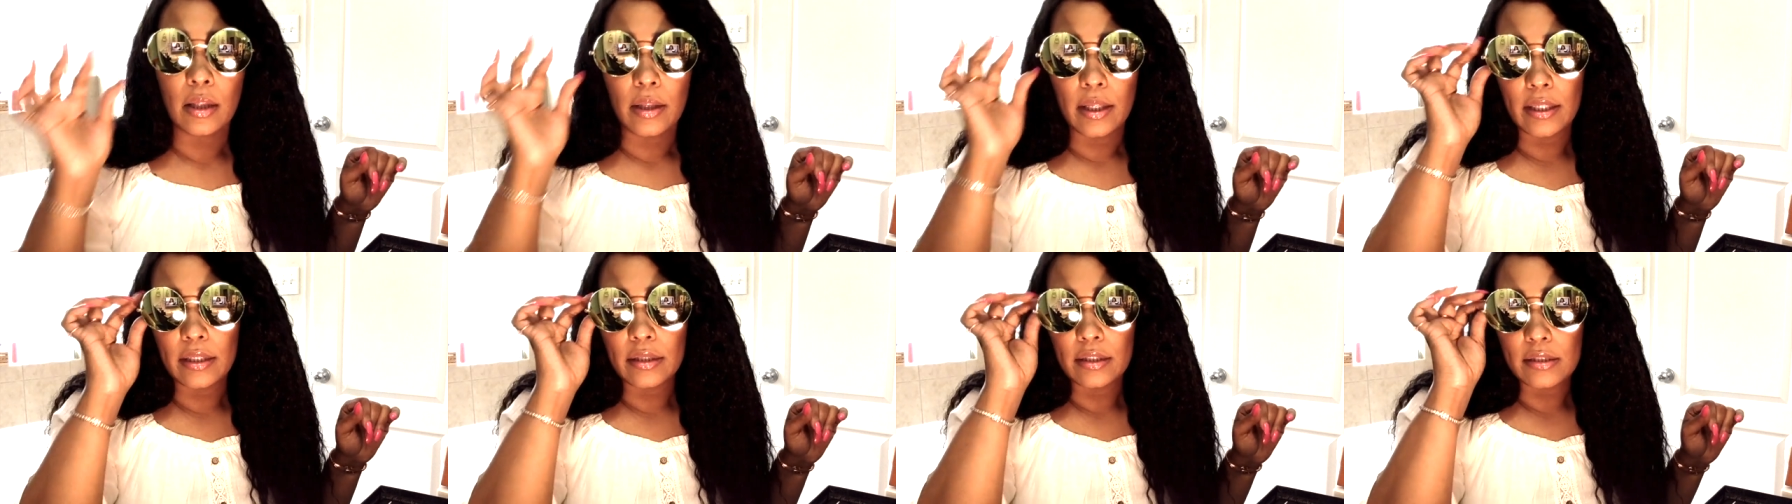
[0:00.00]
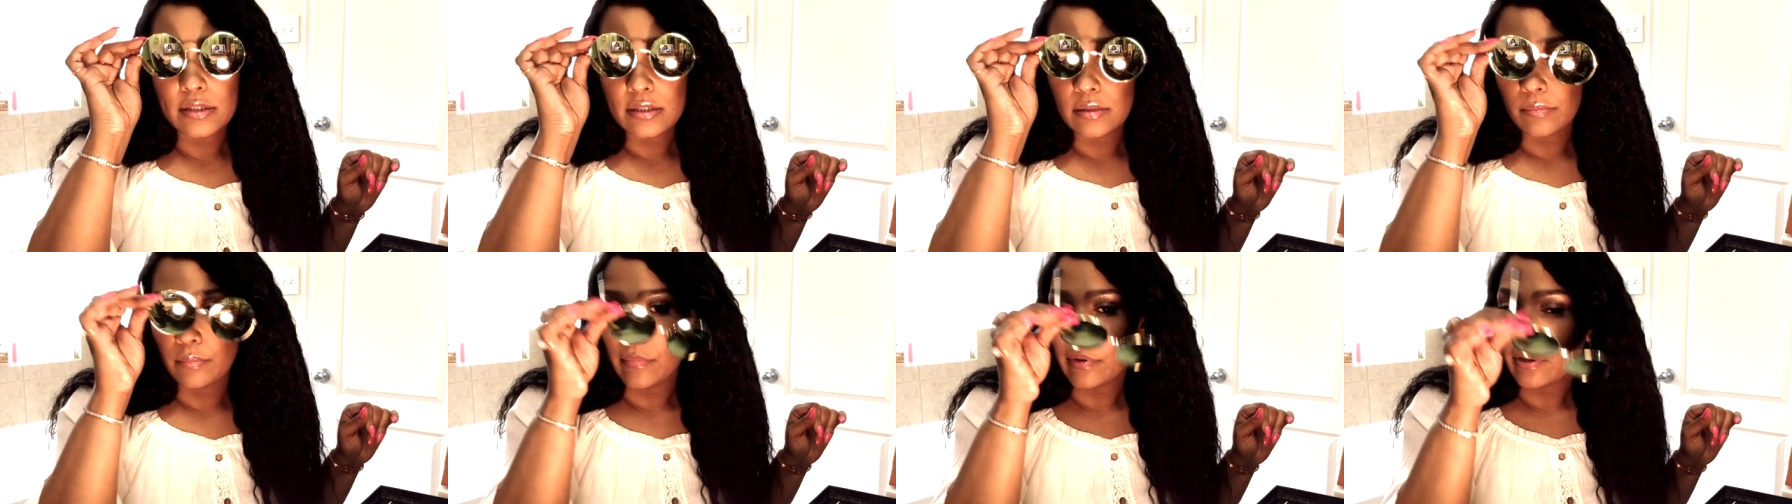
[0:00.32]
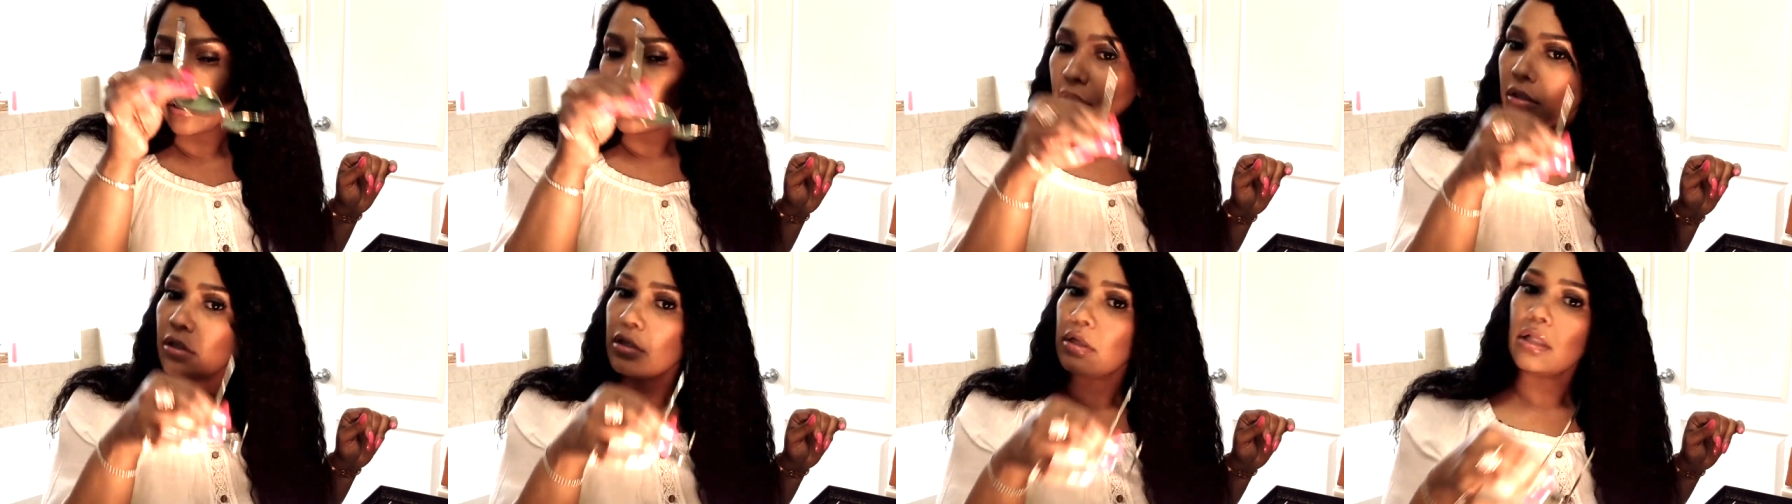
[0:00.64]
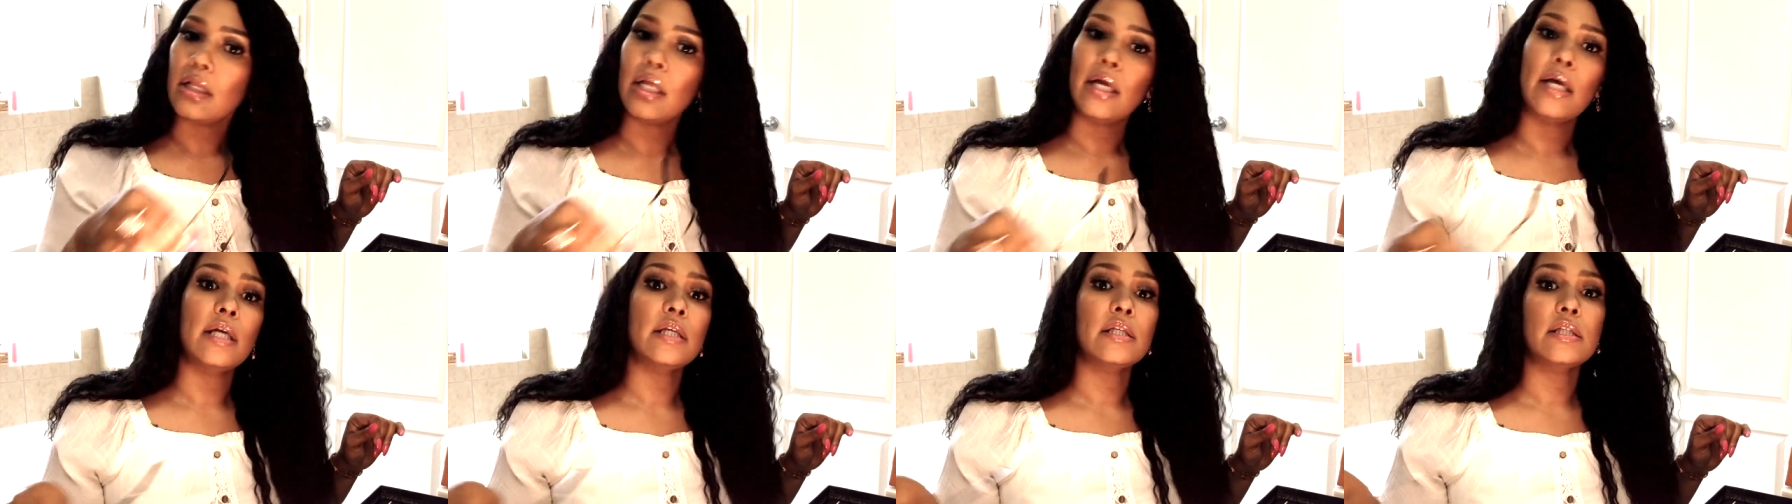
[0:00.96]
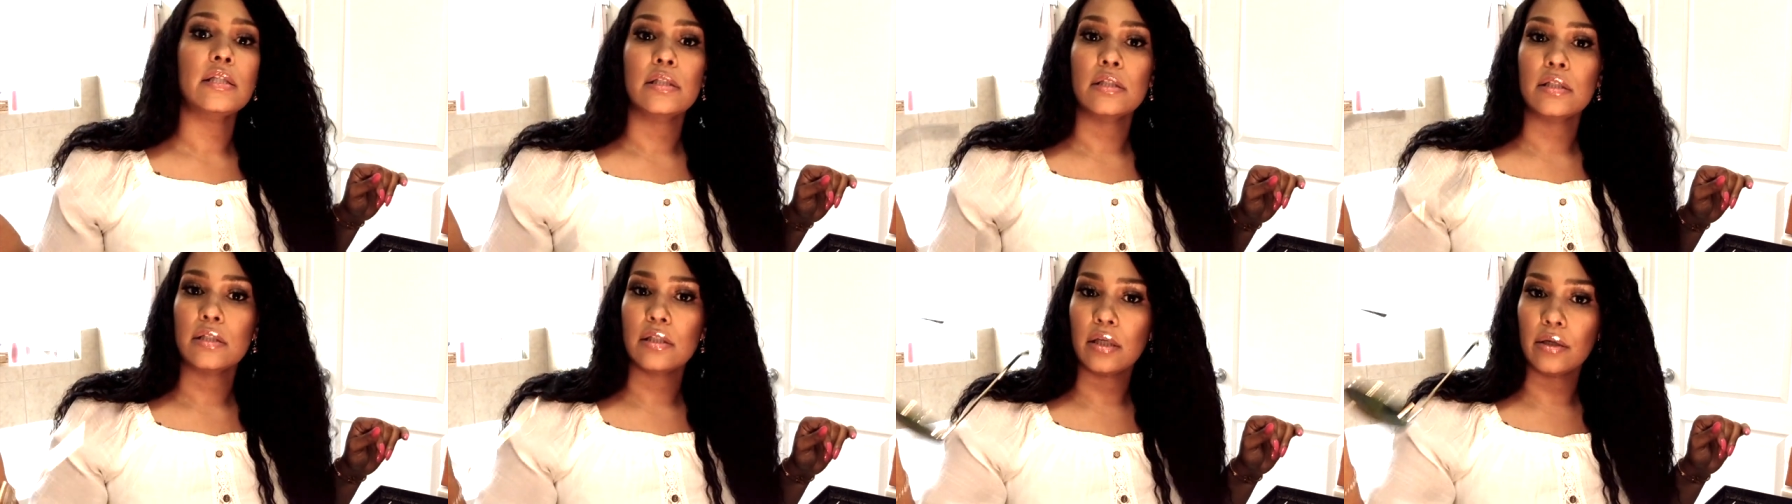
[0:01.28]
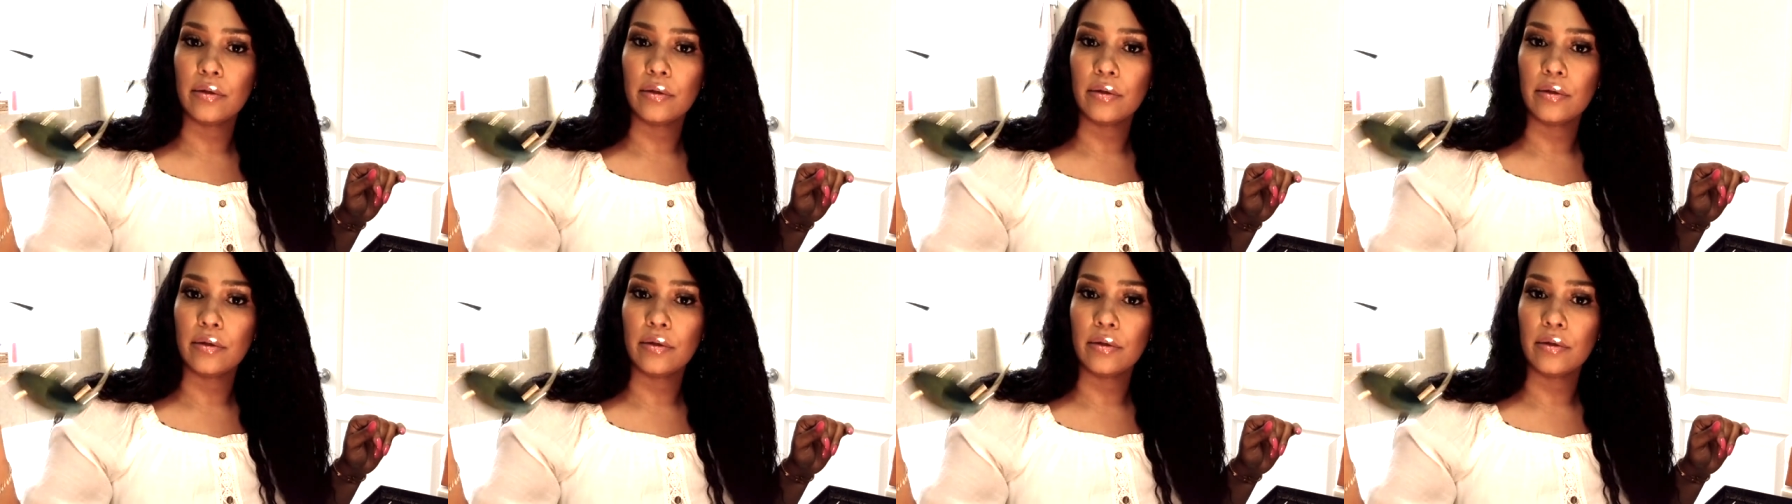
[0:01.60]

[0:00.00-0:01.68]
in these mirror glasses.